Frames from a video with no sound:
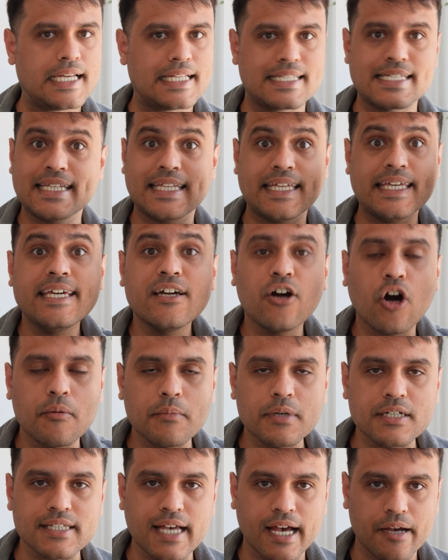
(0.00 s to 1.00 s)
It's an
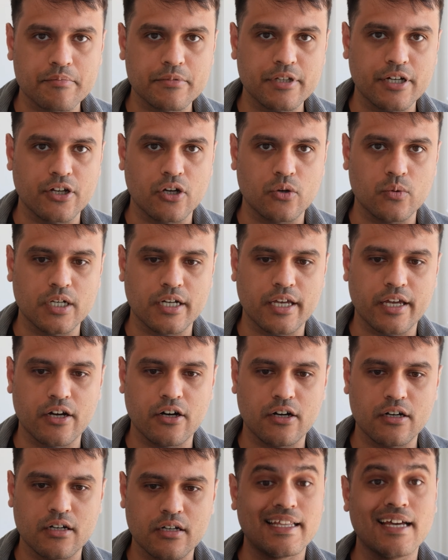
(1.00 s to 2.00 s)
e-commerce app that you're working on.